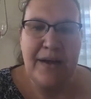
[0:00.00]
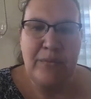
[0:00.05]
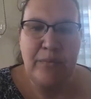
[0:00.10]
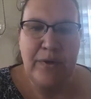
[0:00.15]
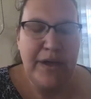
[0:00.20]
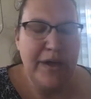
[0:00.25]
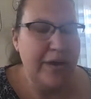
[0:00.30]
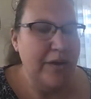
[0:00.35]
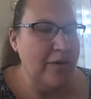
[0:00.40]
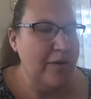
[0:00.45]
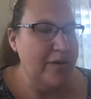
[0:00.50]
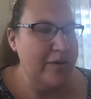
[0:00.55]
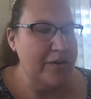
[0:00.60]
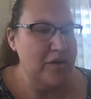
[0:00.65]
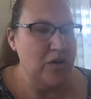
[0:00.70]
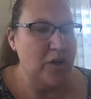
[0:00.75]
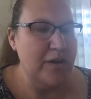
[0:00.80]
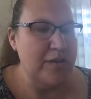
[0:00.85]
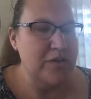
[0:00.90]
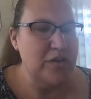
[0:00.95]
and we
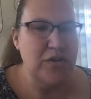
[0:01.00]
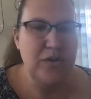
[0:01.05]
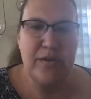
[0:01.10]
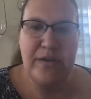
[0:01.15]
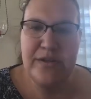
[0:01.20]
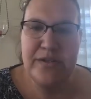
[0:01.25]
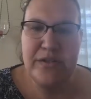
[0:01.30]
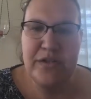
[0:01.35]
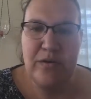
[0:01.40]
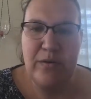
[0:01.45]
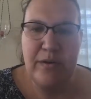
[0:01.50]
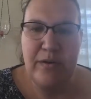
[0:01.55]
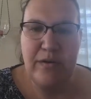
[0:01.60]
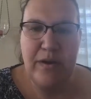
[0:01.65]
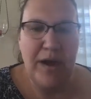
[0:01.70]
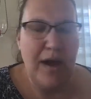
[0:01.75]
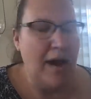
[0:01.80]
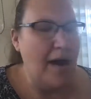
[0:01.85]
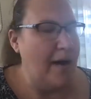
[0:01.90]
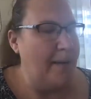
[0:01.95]
encourage all students
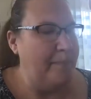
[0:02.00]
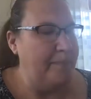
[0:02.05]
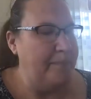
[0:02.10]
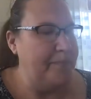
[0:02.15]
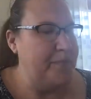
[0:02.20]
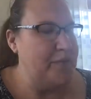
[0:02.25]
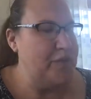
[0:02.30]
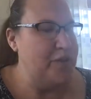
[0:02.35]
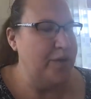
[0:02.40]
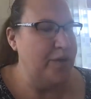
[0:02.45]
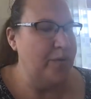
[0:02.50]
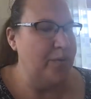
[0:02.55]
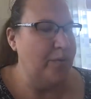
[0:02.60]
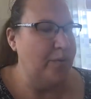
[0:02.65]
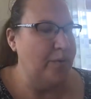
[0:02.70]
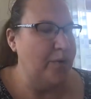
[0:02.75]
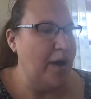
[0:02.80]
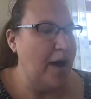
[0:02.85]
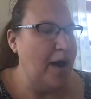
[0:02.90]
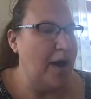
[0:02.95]

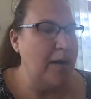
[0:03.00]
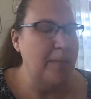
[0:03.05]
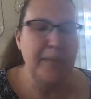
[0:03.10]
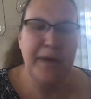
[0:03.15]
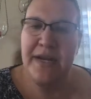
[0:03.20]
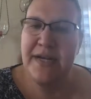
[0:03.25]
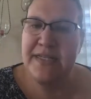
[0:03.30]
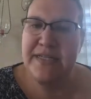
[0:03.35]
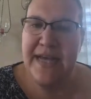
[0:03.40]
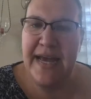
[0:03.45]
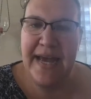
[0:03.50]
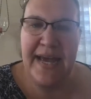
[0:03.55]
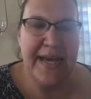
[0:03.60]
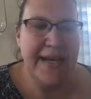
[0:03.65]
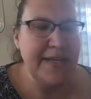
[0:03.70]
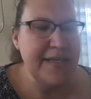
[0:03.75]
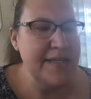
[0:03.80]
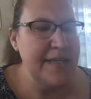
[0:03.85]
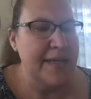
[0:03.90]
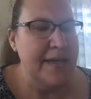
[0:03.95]
to come and
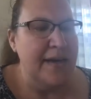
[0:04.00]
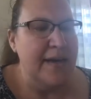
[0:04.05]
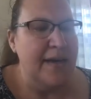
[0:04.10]
attend.